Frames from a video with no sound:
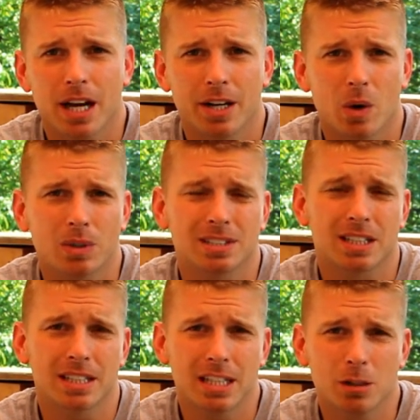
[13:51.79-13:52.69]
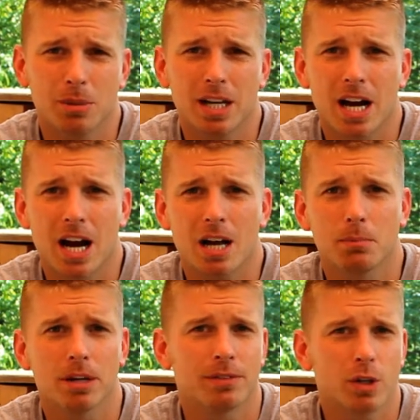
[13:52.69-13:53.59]
I know it's a little bit high,
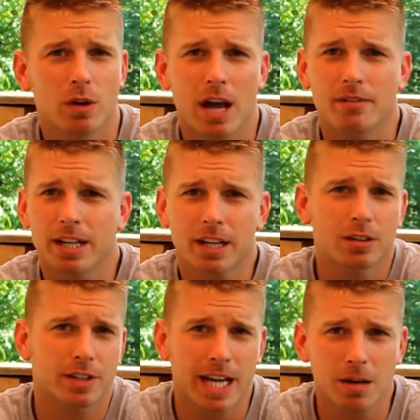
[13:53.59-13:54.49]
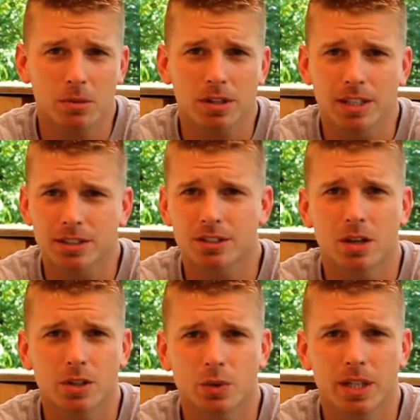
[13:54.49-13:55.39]
but if you don't have any other camera and this is
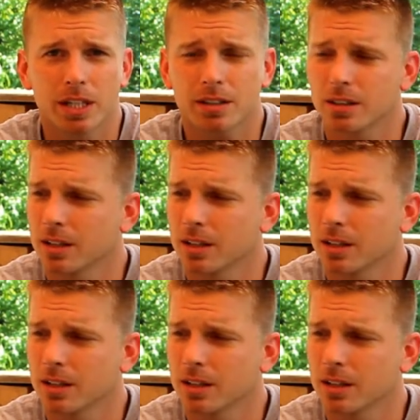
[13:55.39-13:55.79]
all you get,